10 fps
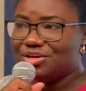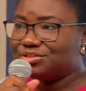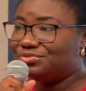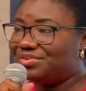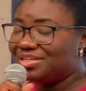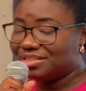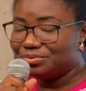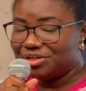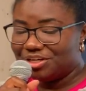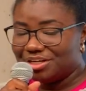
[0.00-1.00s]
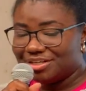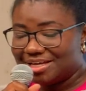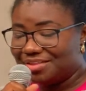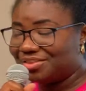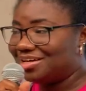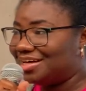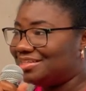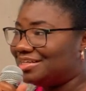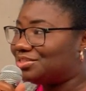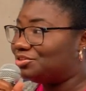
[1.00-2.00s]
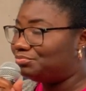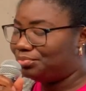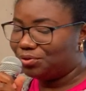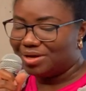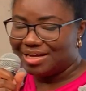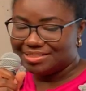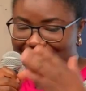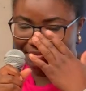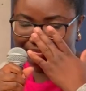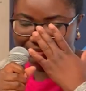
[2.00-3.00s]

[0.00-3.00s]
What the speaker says: So firstly, we're going to look at the kindness of Boaz.